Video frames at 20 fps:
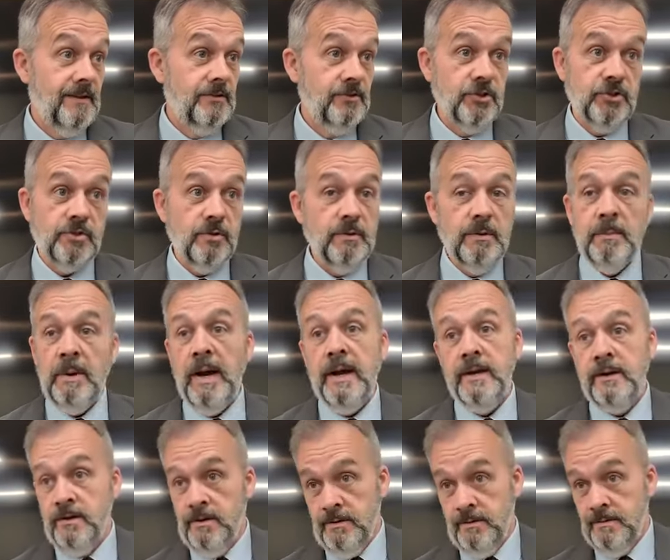Just a
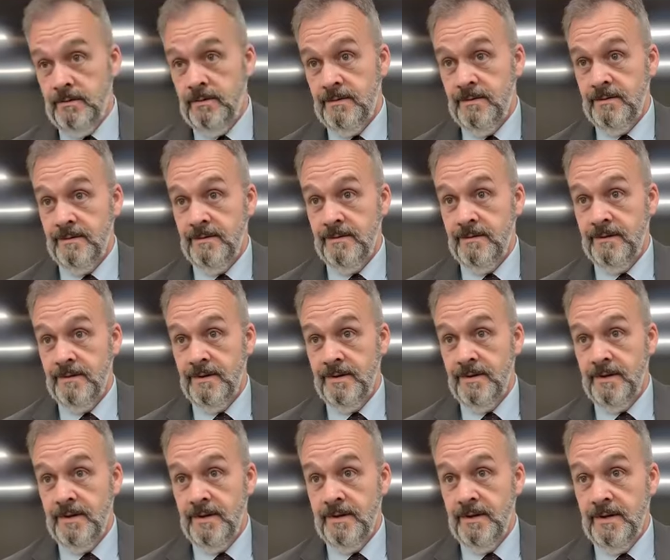reminder.
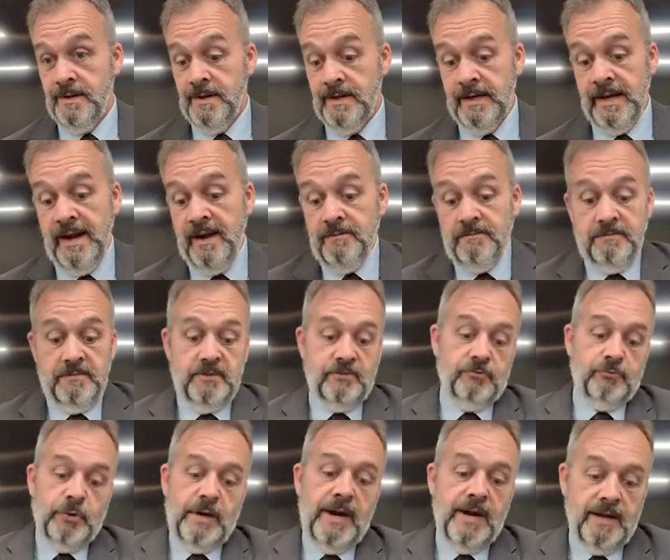Now,
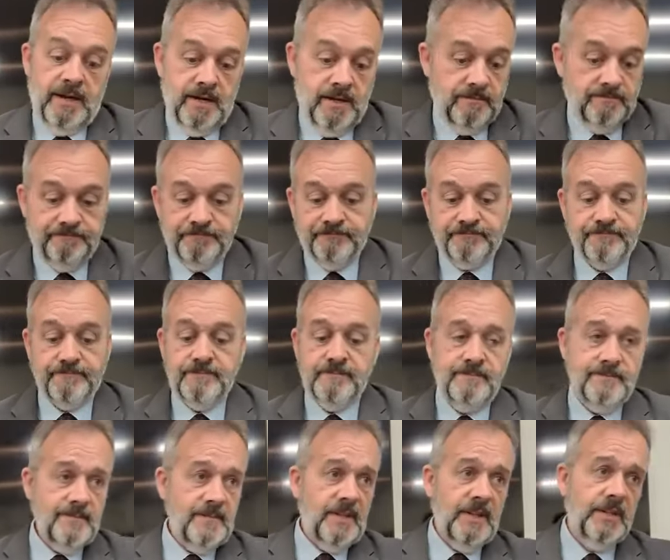granted,
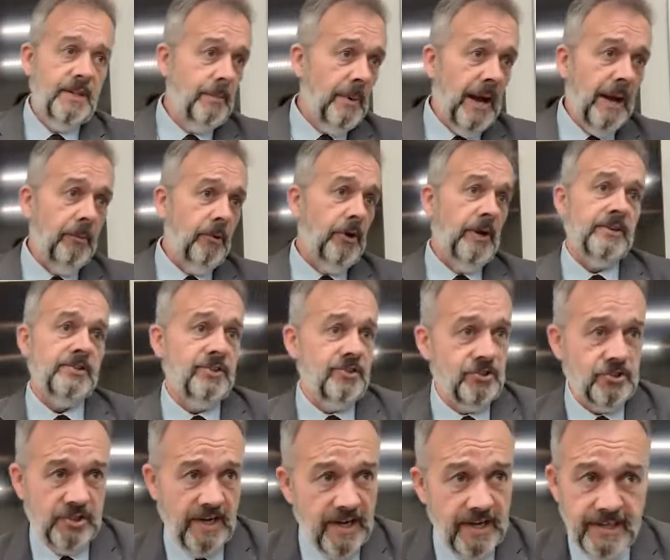the Bible
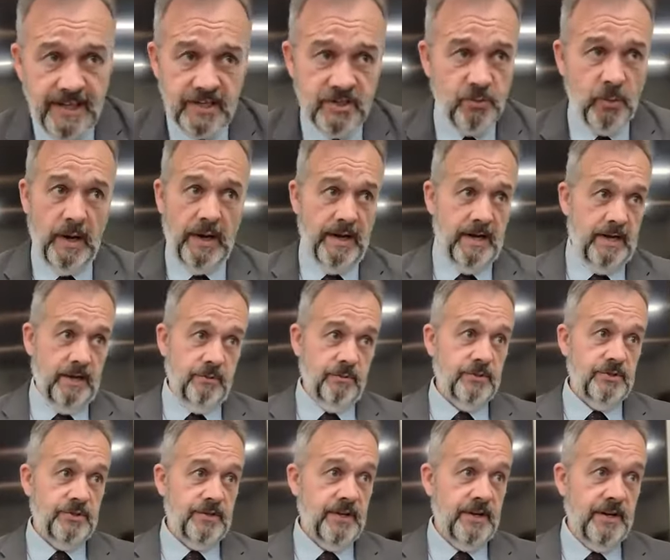doesn't say that's why he
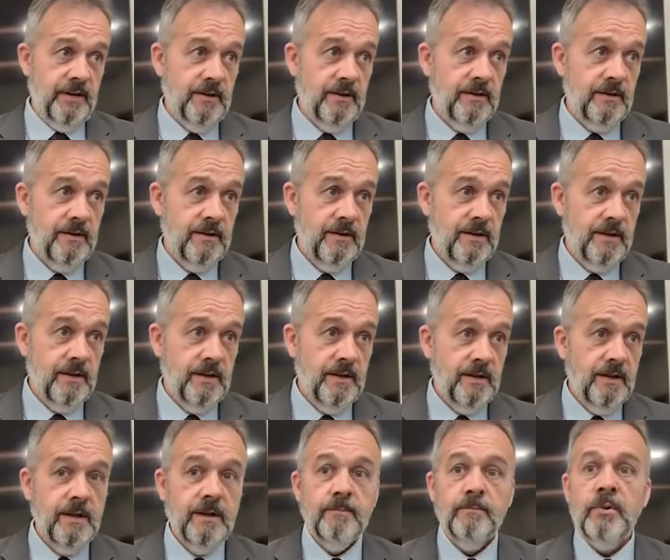was there,
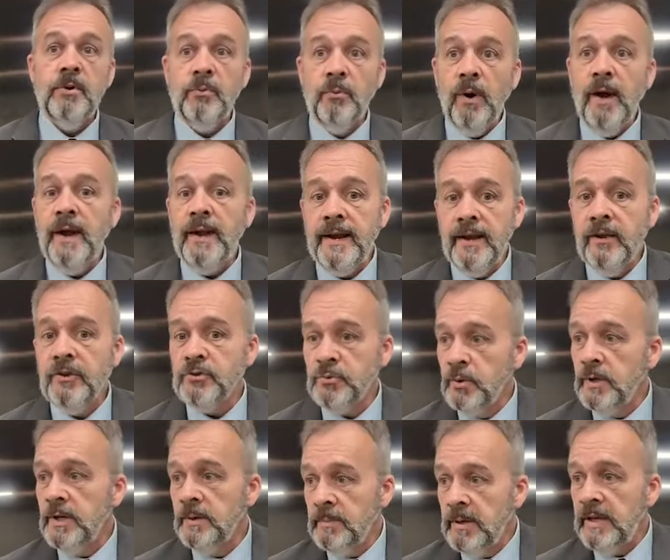but why else
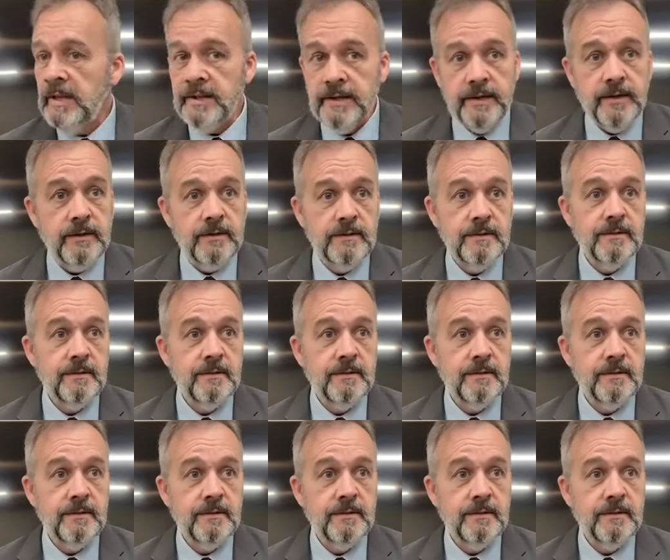would he be there?